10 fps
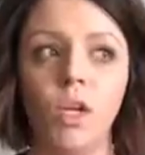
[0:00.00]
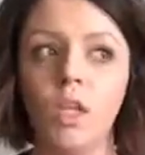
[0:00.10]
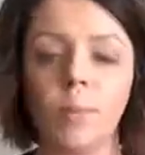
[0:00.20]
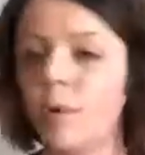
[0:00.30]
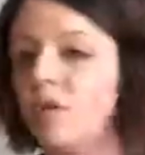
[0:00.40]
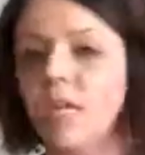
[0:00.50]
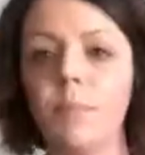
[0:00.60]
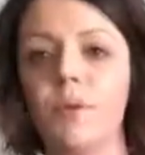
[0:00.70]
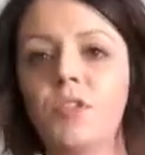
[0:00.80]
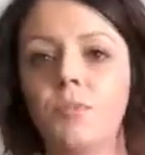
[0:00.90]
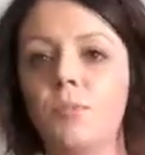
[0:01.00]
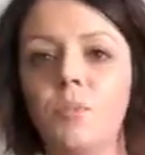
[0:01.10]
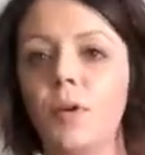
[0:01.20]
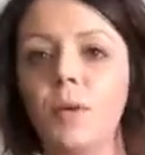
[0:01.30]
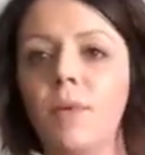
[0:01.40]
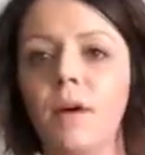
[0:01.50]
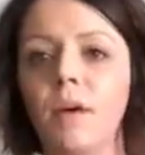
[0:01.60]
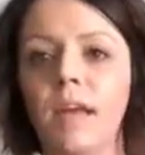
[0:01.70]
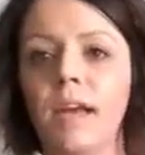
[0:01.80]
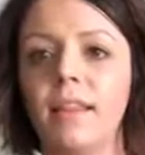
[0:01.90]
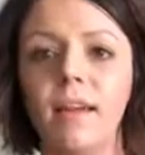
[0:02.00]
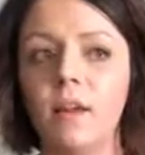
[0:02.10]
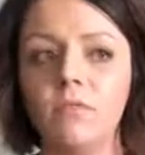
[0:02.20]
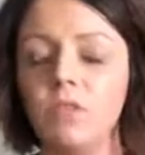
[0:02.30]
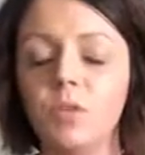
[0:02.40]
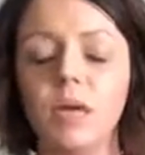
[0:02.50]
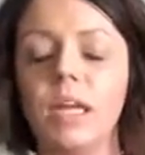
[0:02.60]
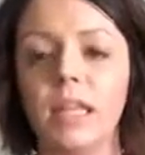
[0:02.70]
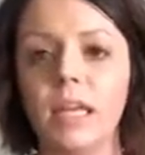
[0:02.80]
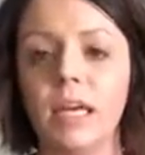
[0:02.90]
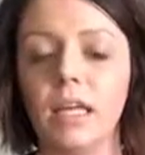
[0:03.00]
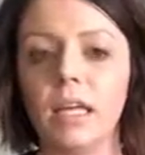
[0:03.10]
The person I'm putting them under, like they don't do anything.